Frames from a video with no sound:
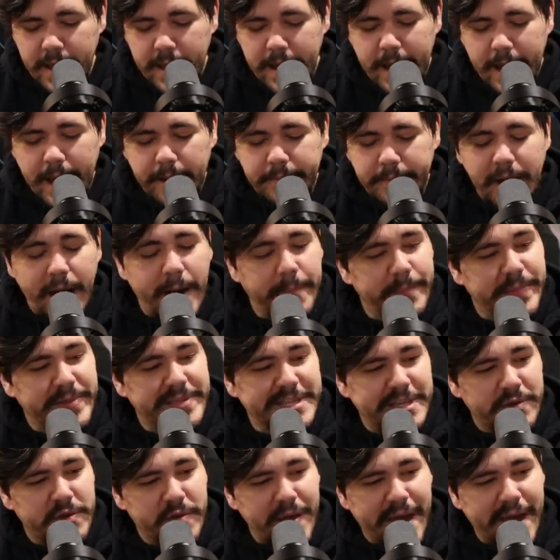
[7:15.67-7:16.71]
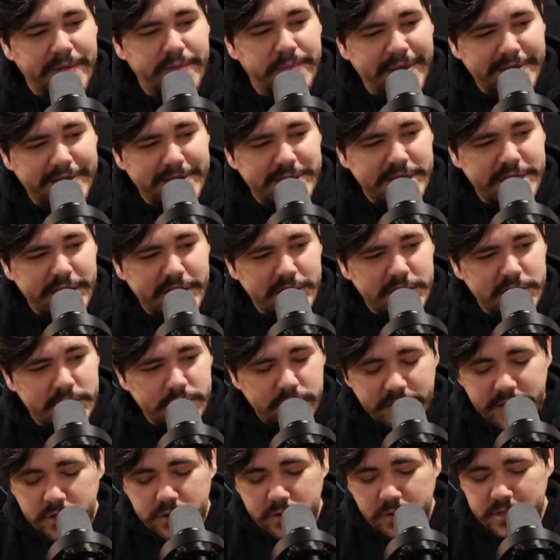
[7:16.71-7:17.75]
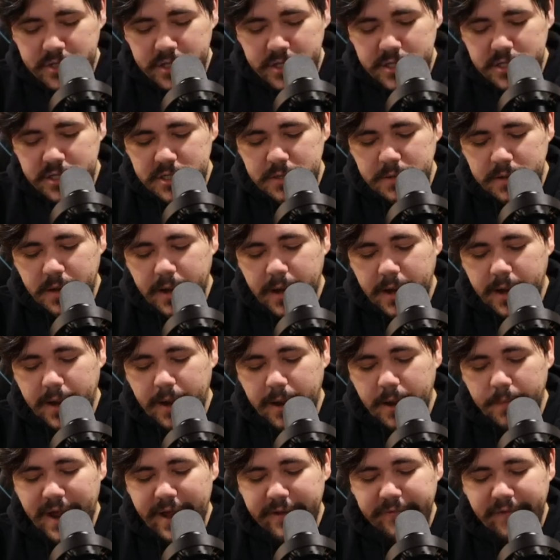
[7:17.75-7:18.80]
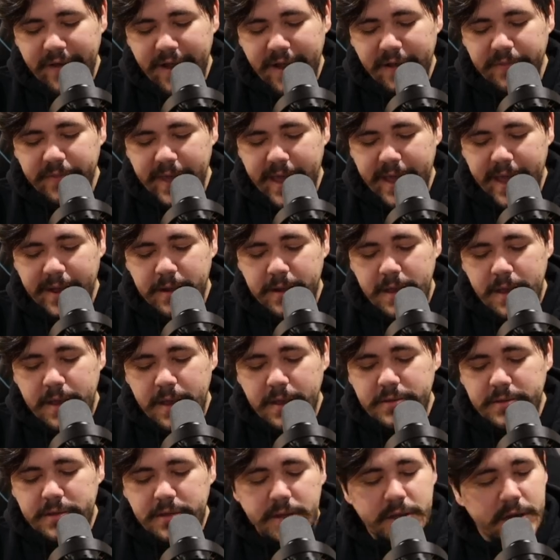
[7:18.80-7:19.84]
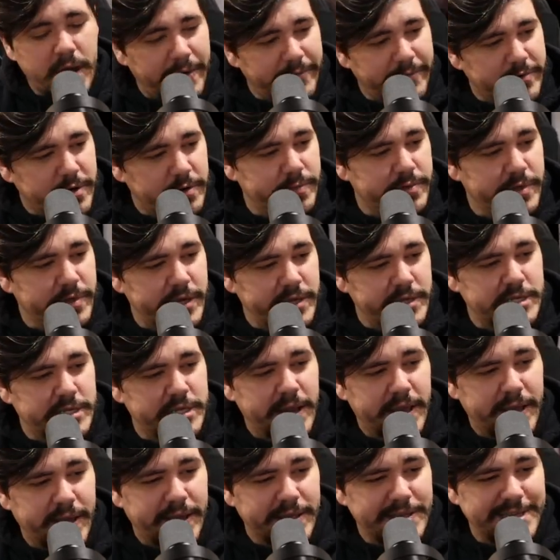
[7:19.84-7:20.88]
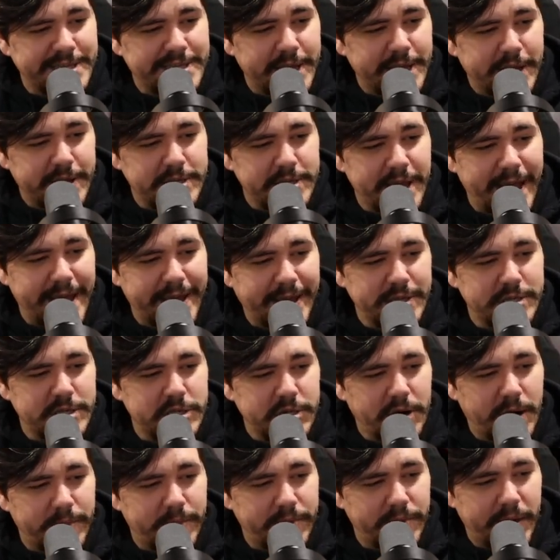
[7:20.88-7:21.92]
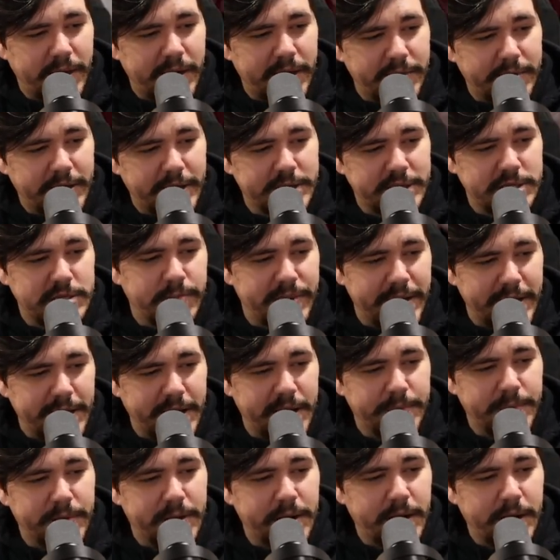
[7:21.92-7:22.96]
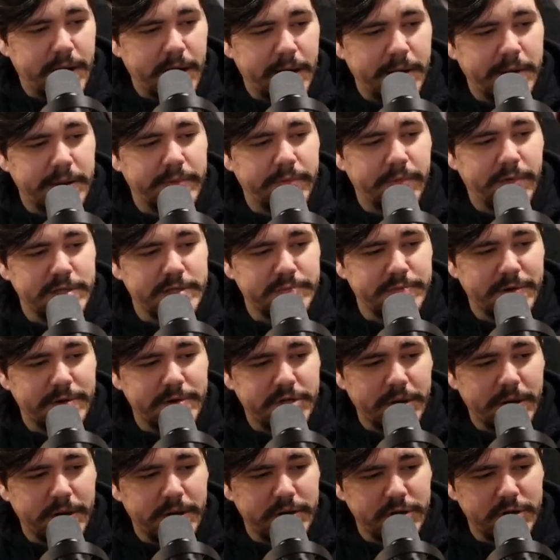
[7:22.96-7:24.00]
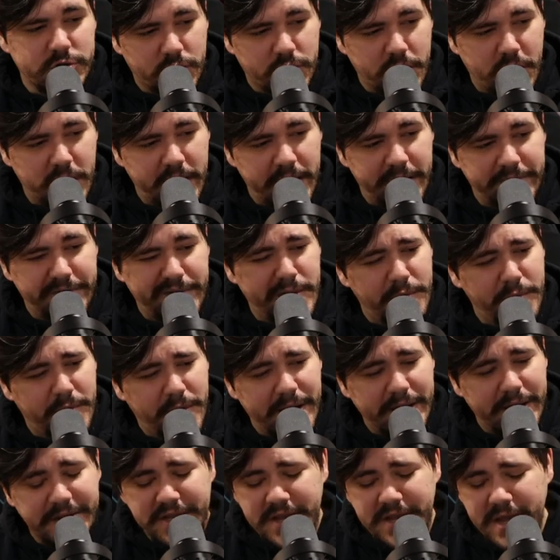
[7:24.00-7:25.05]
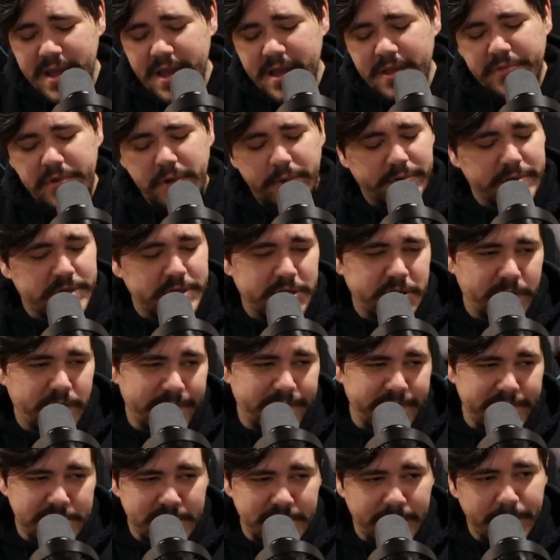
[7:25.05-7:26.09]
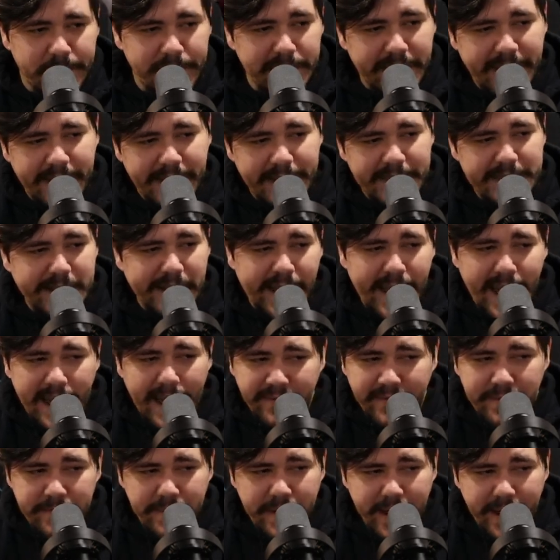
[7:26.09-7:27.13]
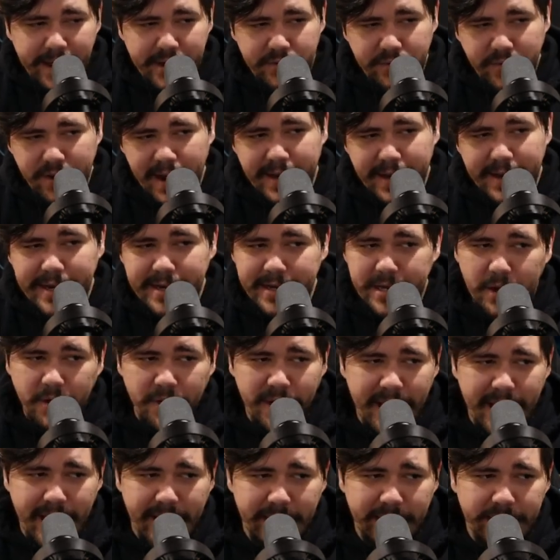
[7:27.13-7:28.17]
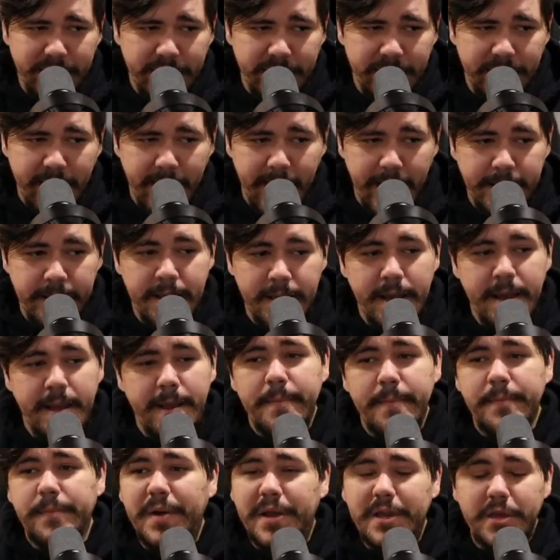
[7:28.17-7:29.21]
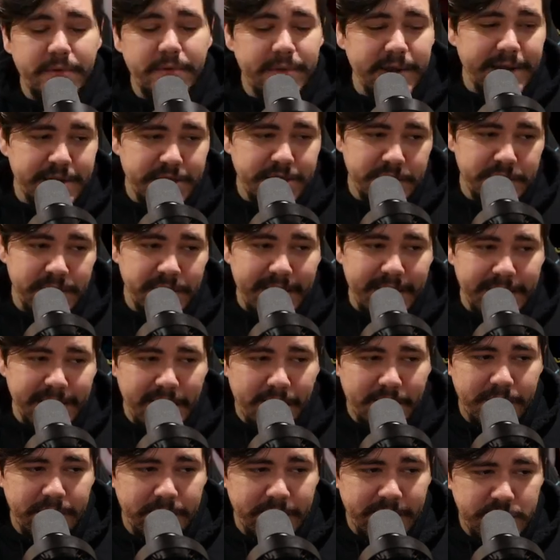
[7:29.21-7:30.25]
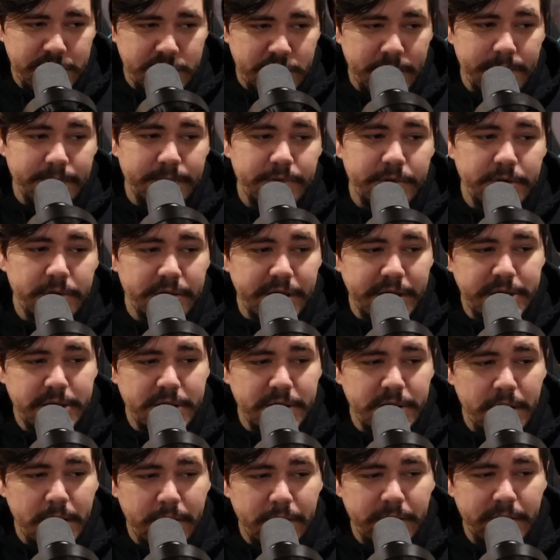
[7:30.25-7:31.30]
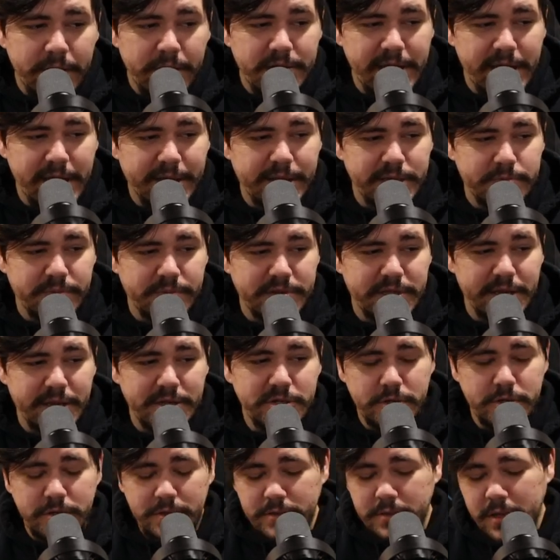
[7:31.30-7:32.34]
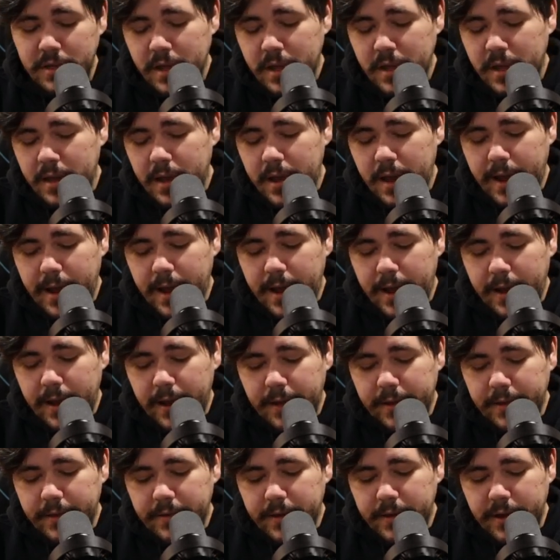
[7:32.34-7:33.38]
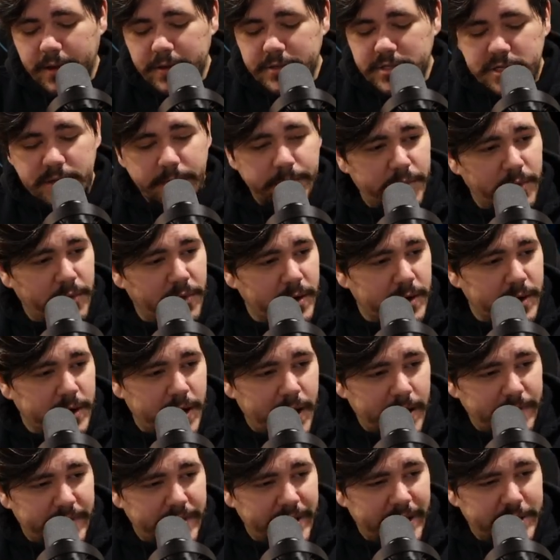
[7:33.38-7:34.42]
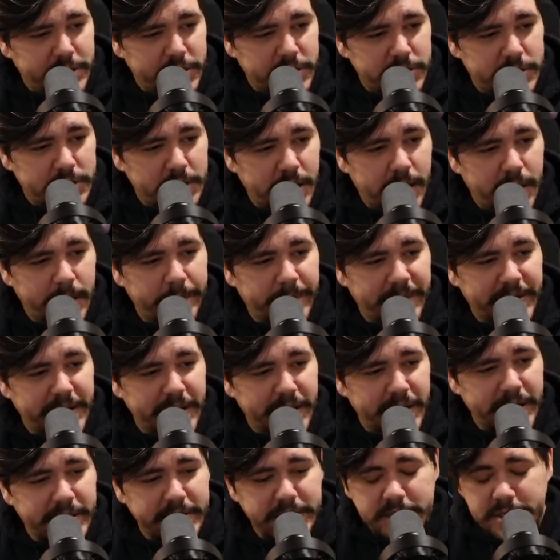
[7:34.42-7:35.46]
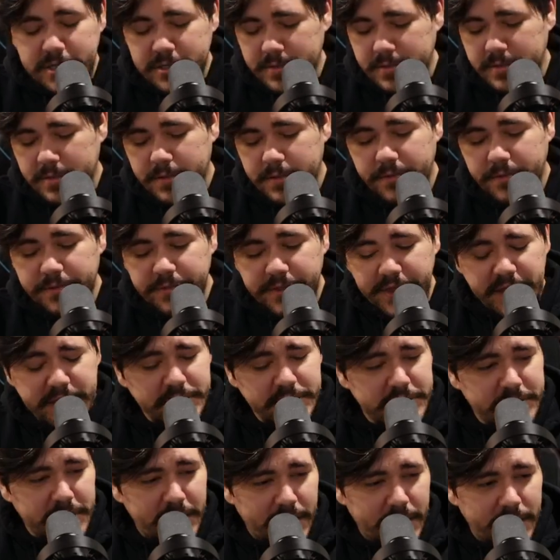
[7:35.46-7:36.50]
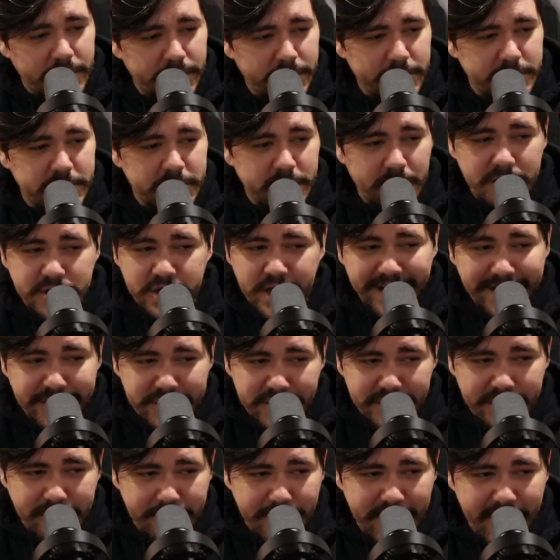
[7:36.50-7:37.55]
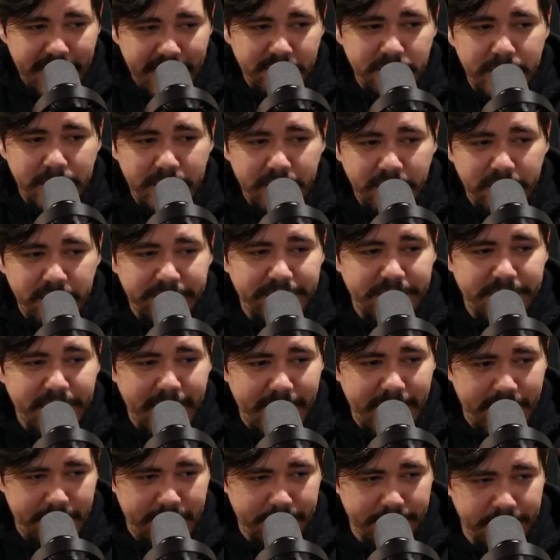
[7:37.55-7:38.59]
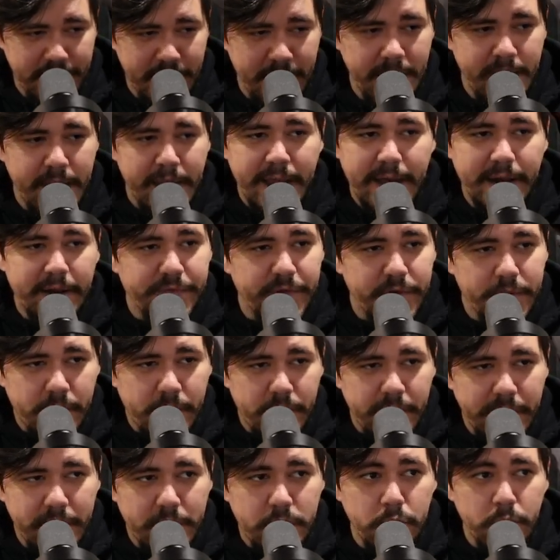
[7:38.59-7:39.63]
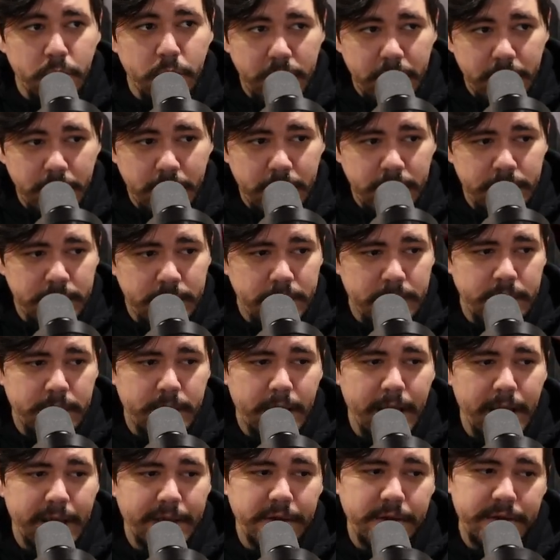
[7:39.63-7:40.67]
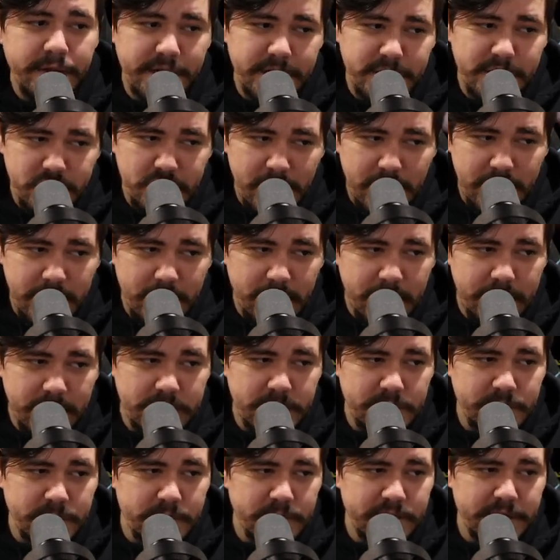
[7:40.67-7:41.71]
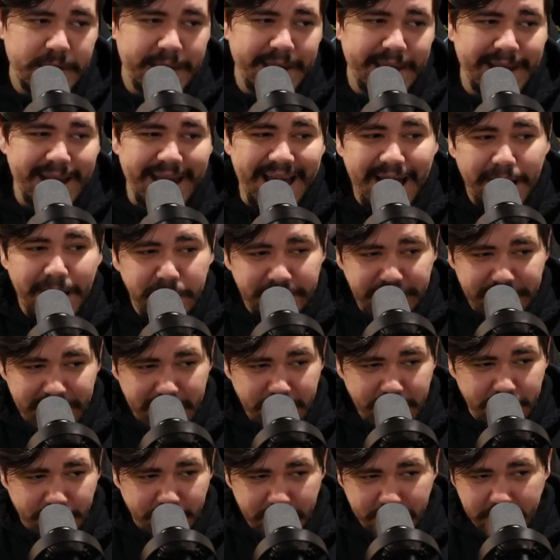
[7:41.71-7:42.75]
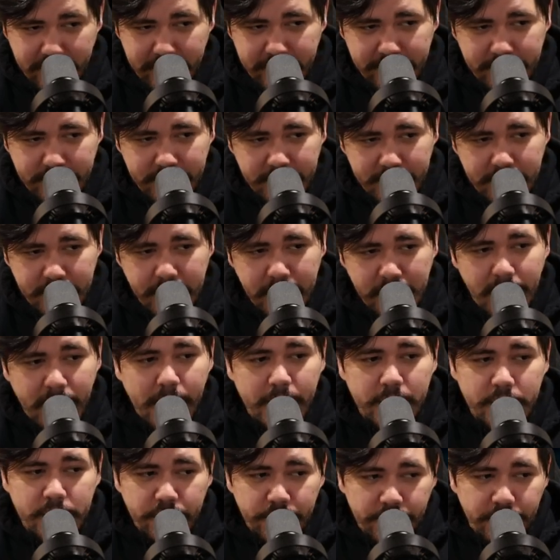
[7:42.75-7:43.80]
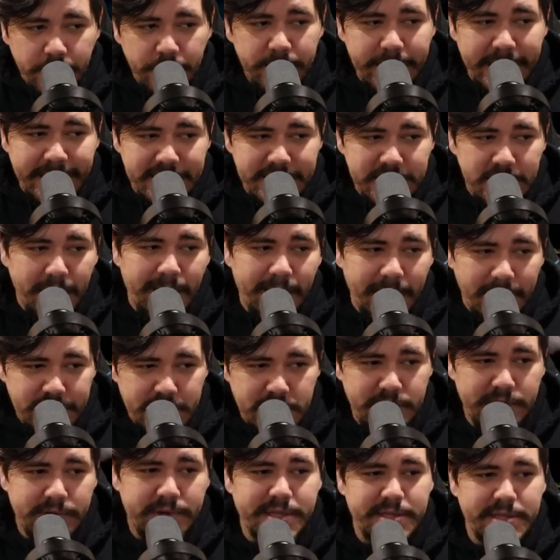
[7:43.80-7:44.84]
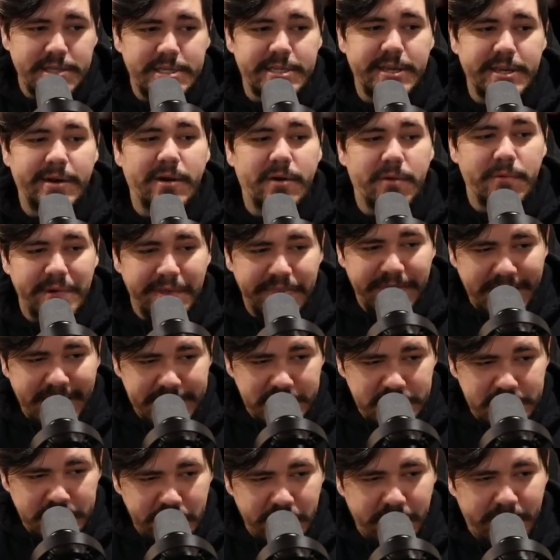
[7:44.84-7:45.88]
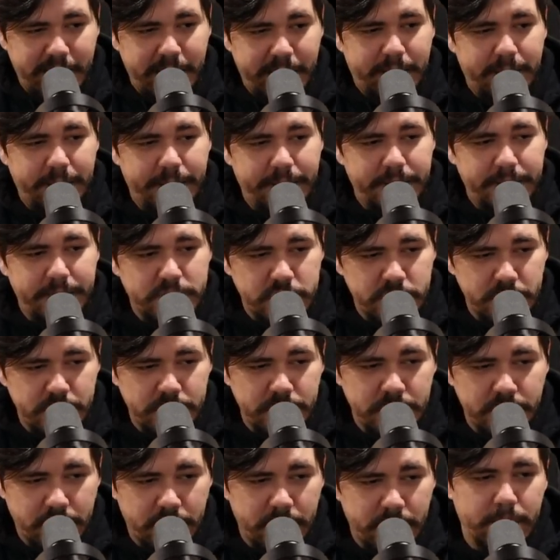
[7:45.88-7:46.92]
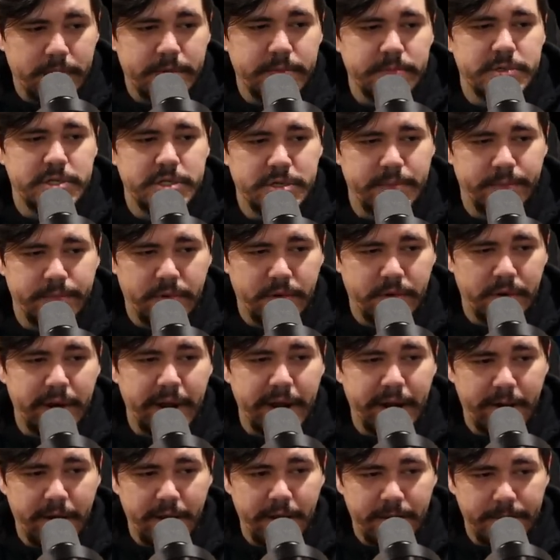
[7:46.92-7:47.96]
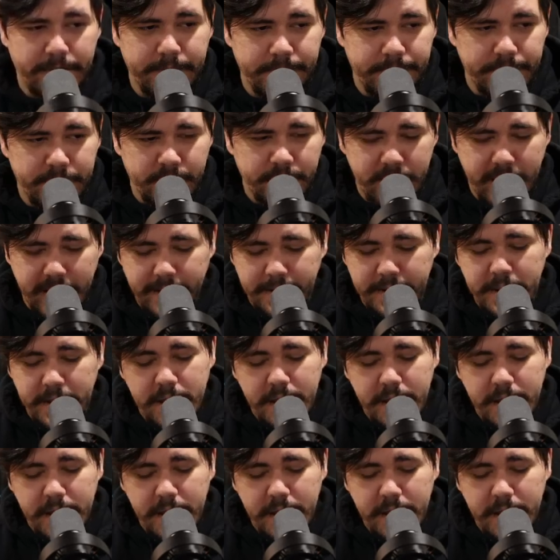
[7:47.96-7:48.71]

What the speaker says: Up until you have about 6 resources, I found that comfortably sitting at 6, I can start playing this, pick up a card once per turn and draw if I want. There will still be some plays that I have in mind where I need to go higher than that, but you need to do that calculation. You need to know what your deck's potential support combinations are, because this card will start changing the math middle of the game. And if you're in a corner and you need to draw cards in order to get out of that corner, you need to also consider what that's doing to your support area, right?